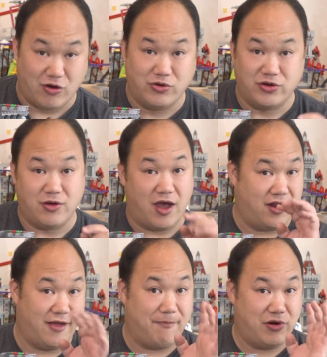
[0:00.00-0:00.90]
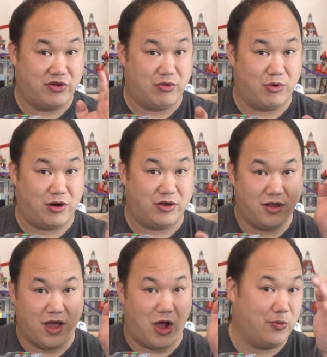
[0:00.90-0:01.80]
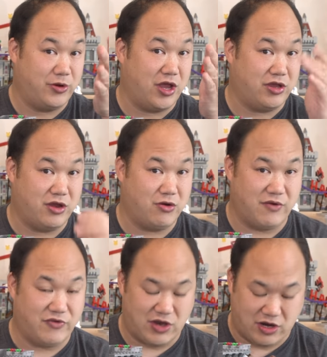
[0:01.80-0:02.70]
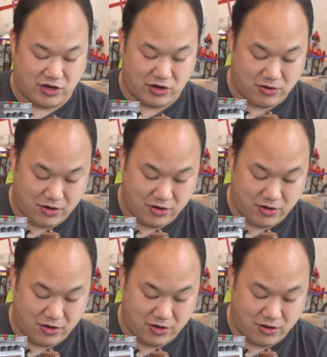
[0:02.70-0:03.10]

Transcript: I told you, I love bricks with words. I hope you're kissing whoever's next to you.